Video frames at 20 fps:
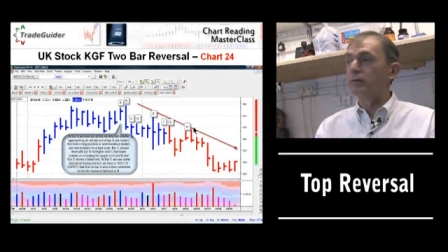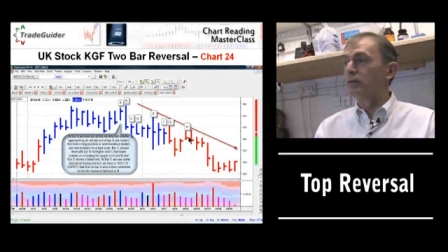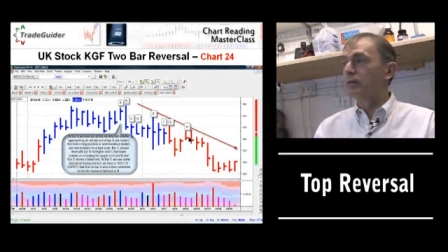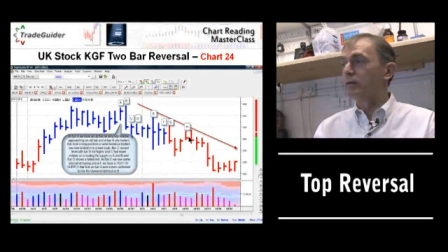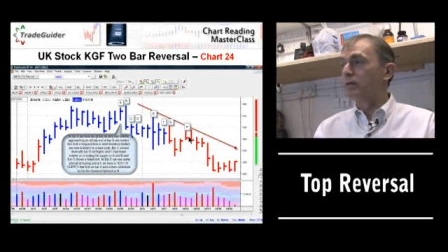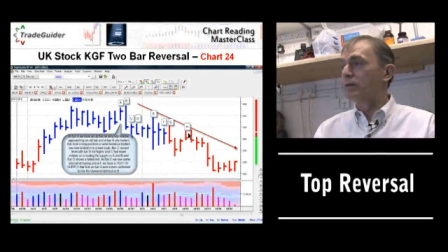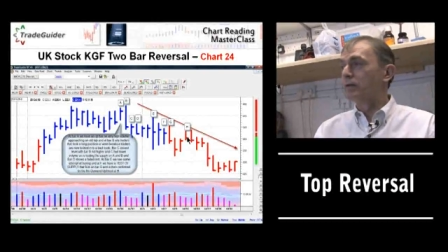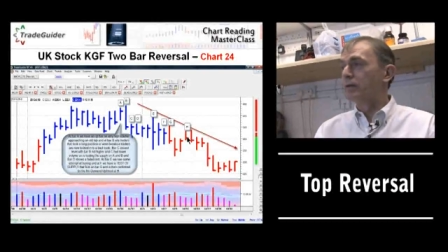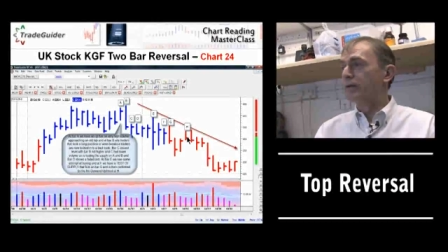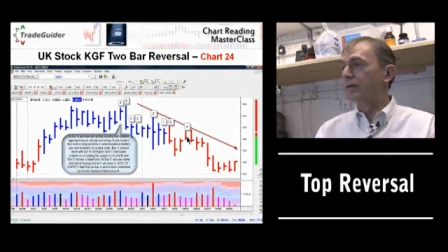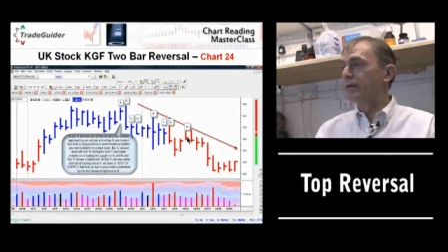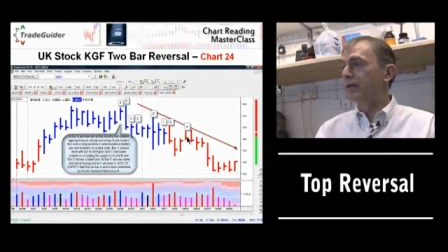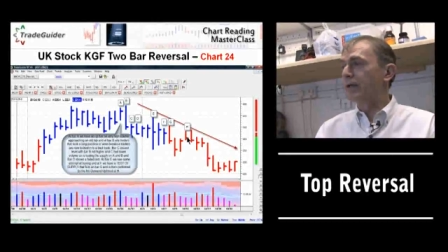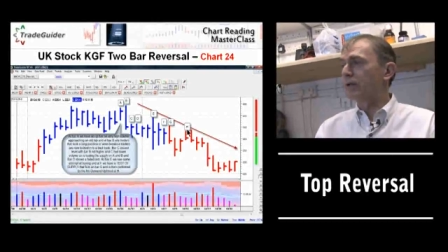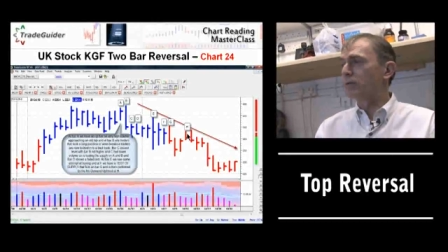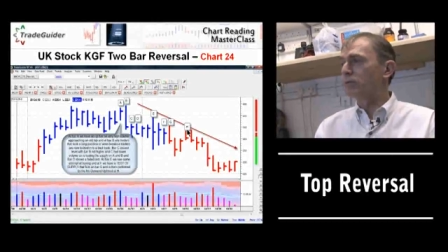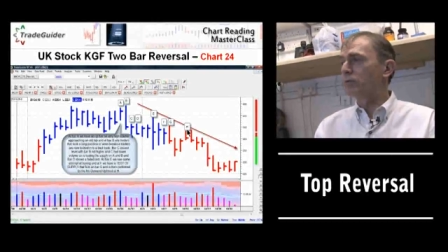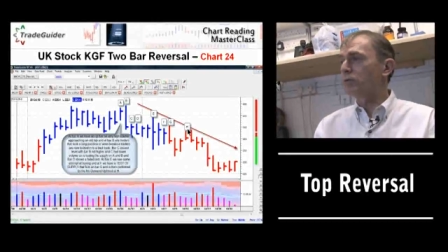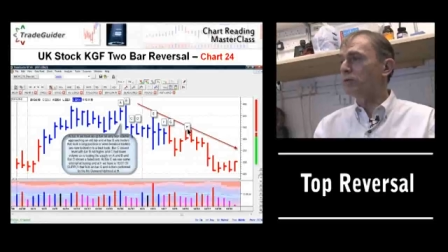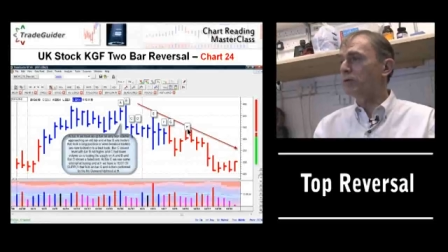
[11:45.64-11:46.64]

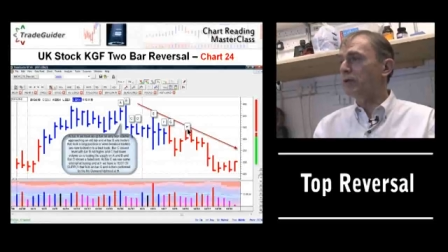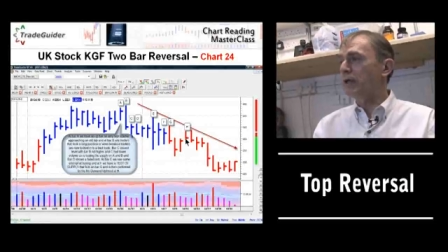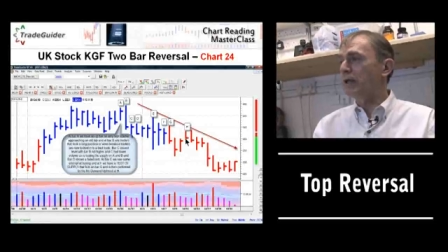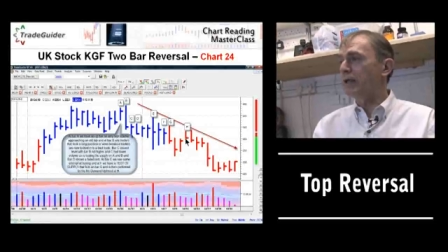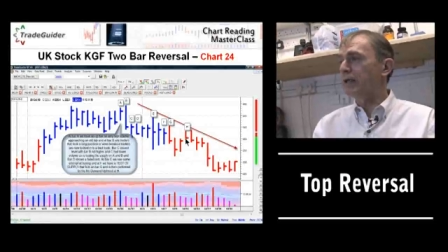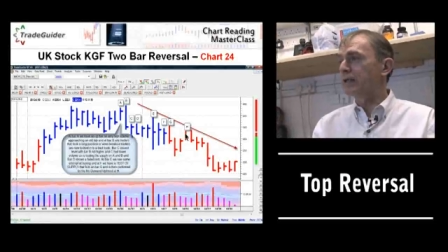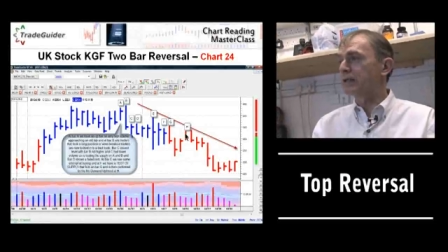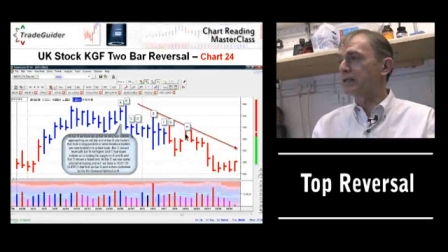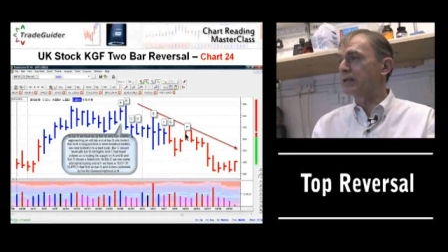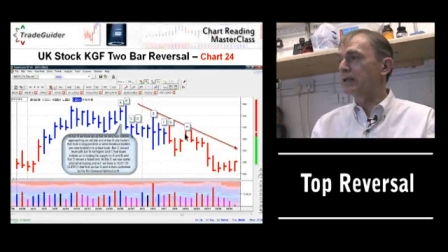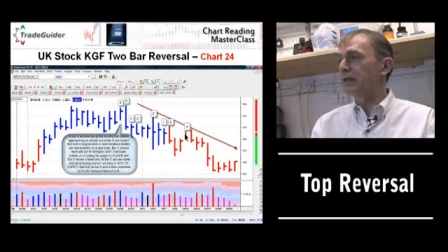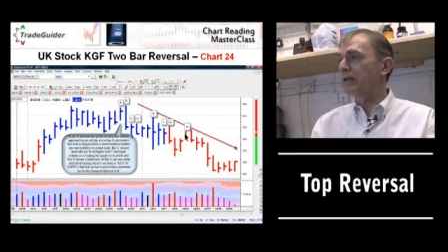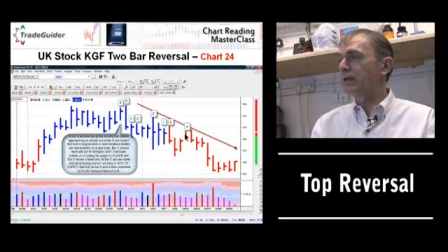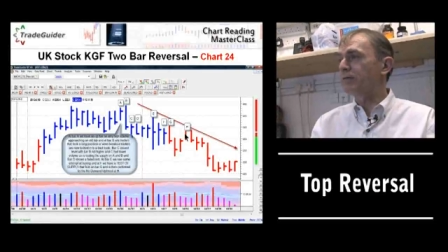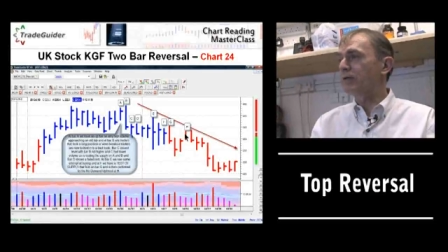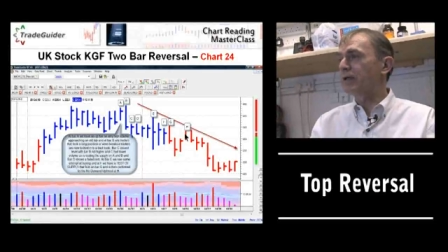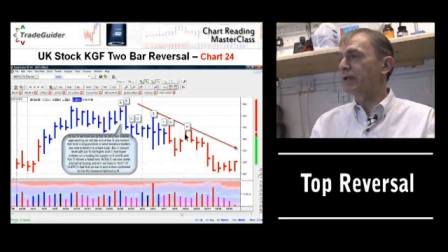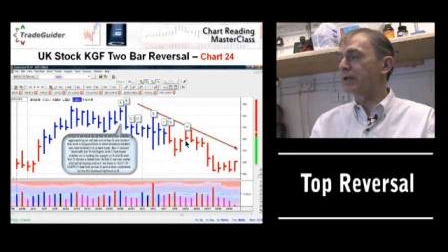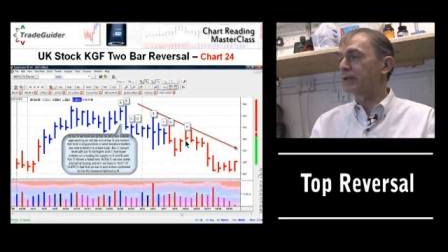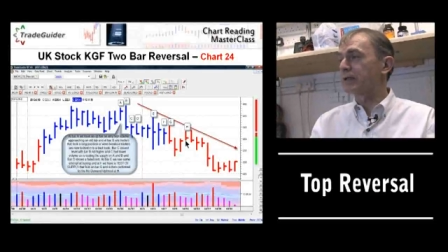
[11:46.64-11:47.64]
That really is a
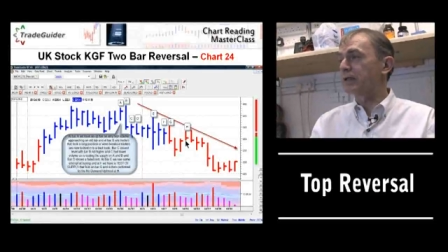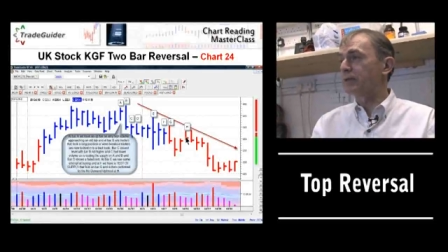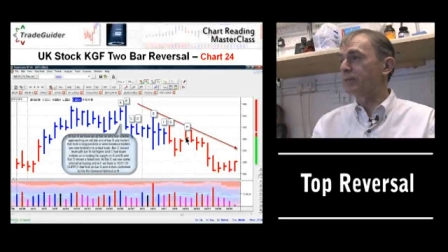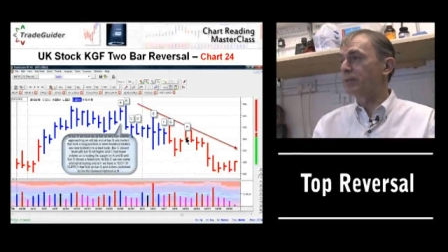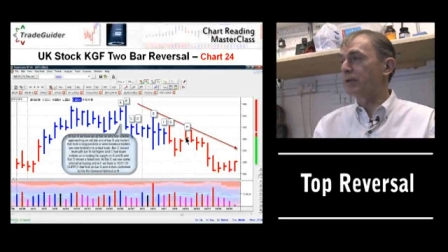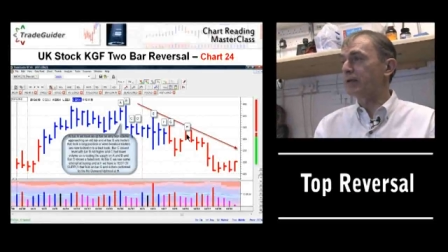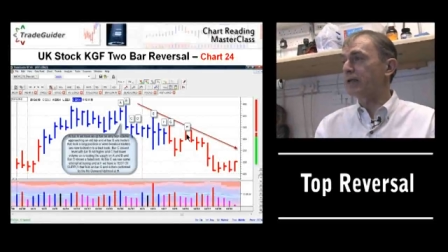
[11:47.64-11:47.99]
lovely example.